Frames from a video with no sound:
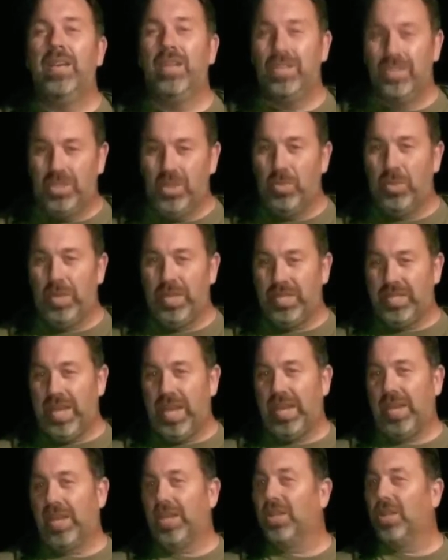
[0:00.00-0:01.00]
so we can
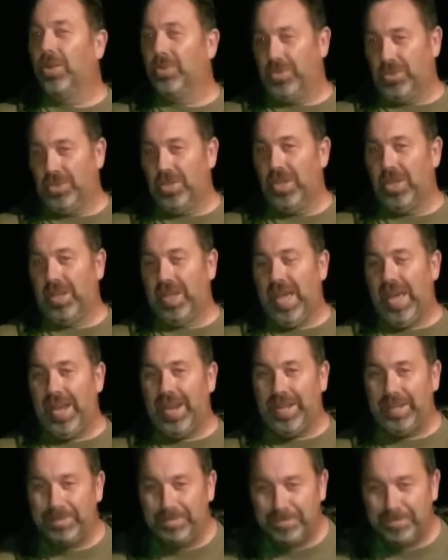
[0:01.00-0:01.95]
take a closer look at it.